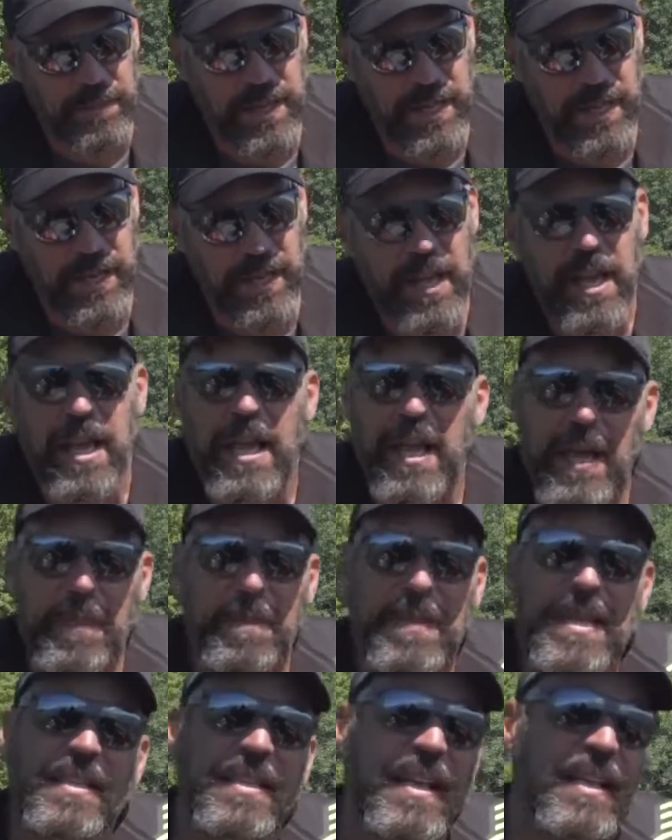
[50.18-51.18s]
mean? It
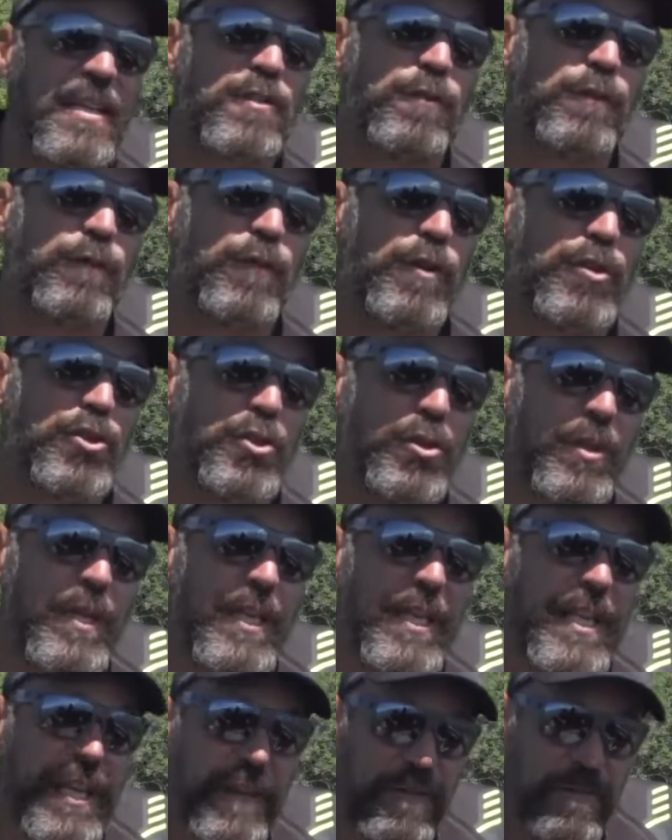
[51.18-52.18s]
means that it's
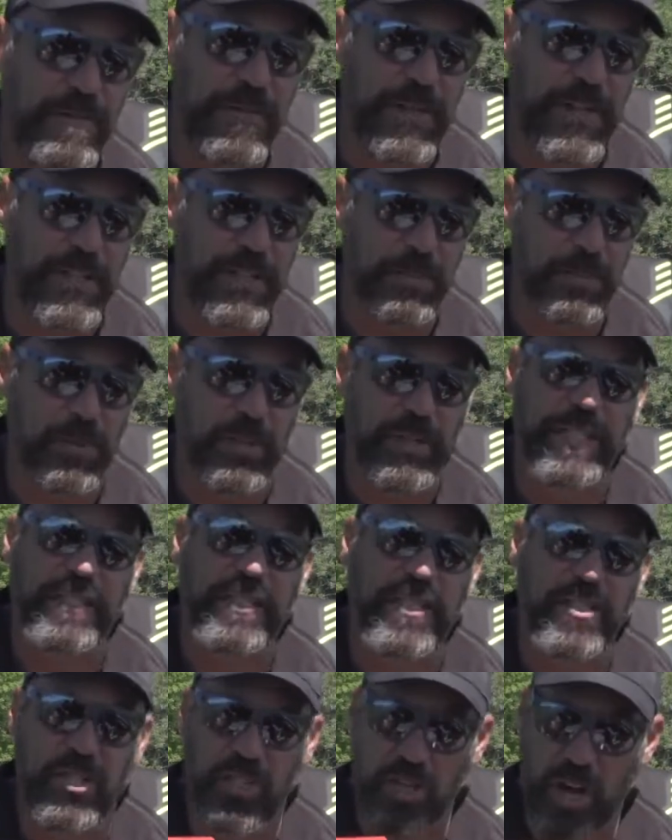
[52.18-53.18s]
virtually invisible. It
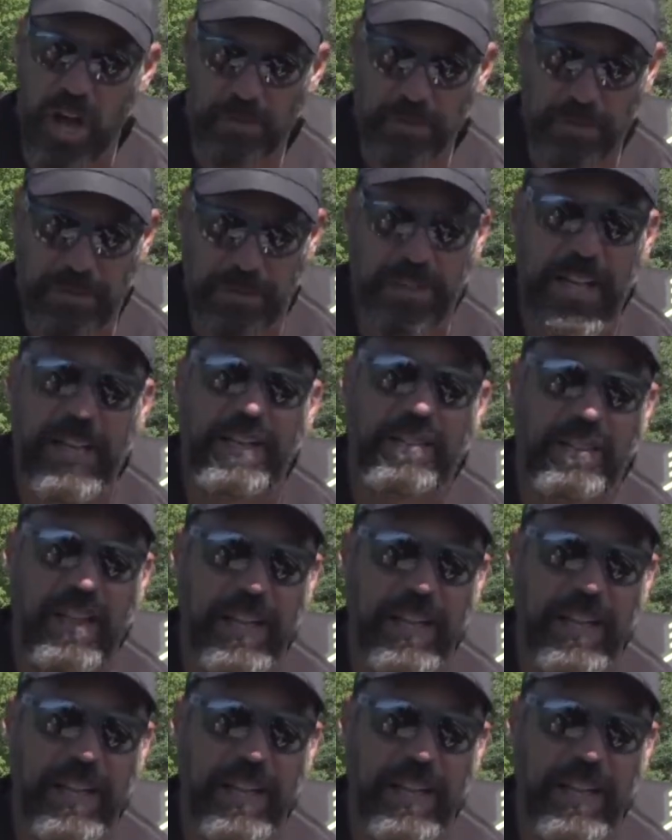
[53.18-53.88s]
does not reflect